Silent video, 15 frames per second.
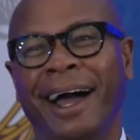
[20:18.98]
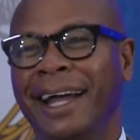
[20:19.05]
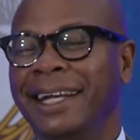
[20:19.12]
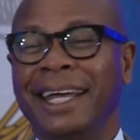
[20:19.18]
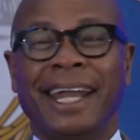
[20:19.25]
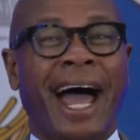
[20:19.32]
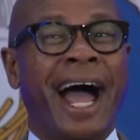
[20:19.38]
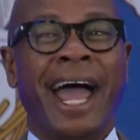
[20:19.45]
and
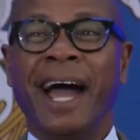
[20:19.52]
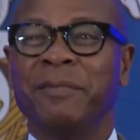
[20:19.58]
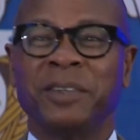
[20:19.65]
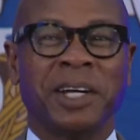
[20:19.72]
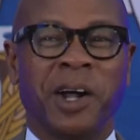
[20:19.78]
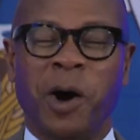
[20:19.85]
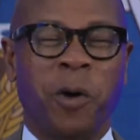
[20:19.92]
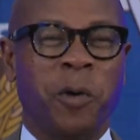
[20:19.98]
then I have
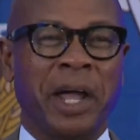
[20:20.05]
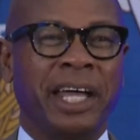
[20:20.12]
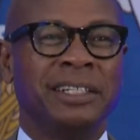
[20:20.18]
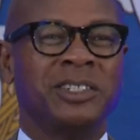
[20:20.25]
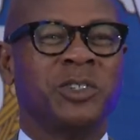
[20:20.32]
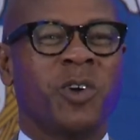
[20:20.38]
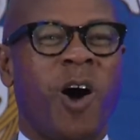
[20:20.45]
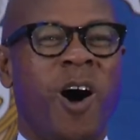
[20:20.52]
to go
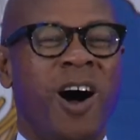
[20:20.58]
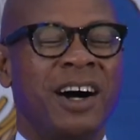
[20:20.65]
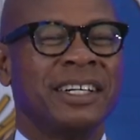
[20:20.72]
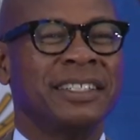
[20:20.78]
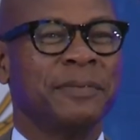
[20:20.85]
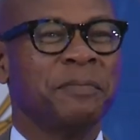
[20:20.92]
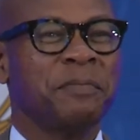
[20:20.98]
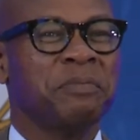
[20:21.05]
in
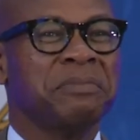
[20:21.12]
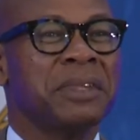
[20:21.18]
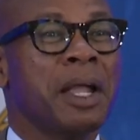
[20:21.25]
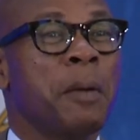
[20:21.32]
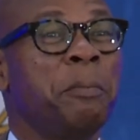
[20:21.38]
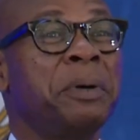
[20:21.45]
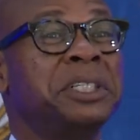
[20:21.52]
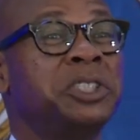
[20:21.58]
strong. Yeah.
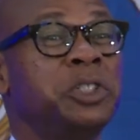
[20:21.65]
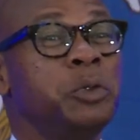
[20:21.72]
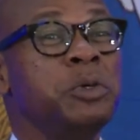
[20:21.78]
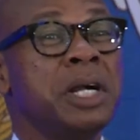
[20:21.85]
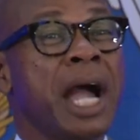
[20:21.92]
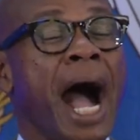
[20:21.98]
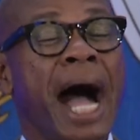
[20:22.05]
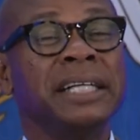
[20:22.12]
But you
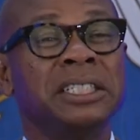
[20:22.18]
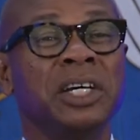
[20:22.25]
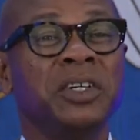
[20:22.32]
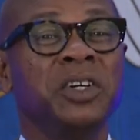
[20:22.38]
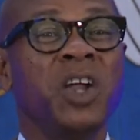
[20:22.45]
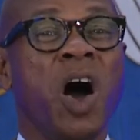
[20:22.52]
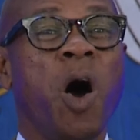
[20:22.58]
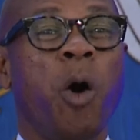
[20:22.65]
got to
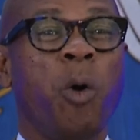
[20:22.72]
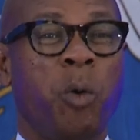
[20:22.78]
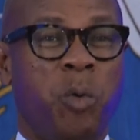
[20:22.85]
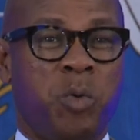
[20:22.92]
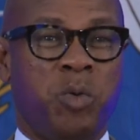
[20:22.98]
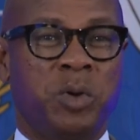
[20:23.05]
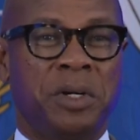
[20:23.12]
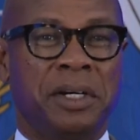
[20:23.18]

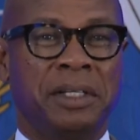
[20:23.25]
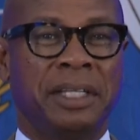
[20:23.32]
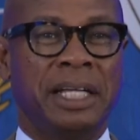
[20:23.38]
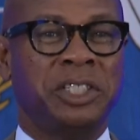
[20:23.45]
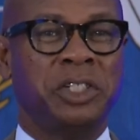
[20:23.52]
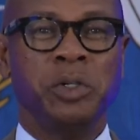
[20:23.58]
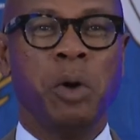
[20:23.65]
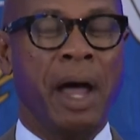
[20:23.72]
know
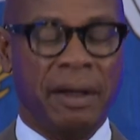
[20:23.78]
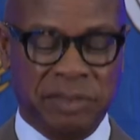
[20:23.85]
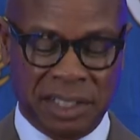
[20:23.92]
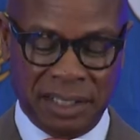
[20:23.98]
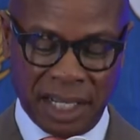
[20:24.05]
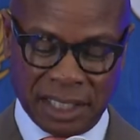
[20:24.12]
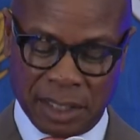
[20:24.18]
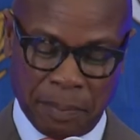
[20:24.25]
that you have
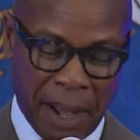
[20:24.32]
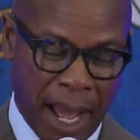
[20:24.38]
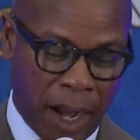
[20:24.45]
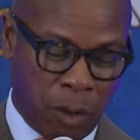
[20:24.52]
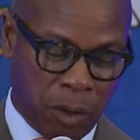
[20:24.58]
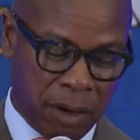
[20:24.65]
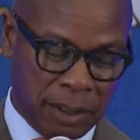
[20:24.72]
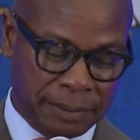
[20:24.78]
such
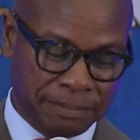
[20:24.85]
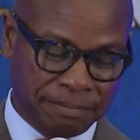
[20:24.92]
power.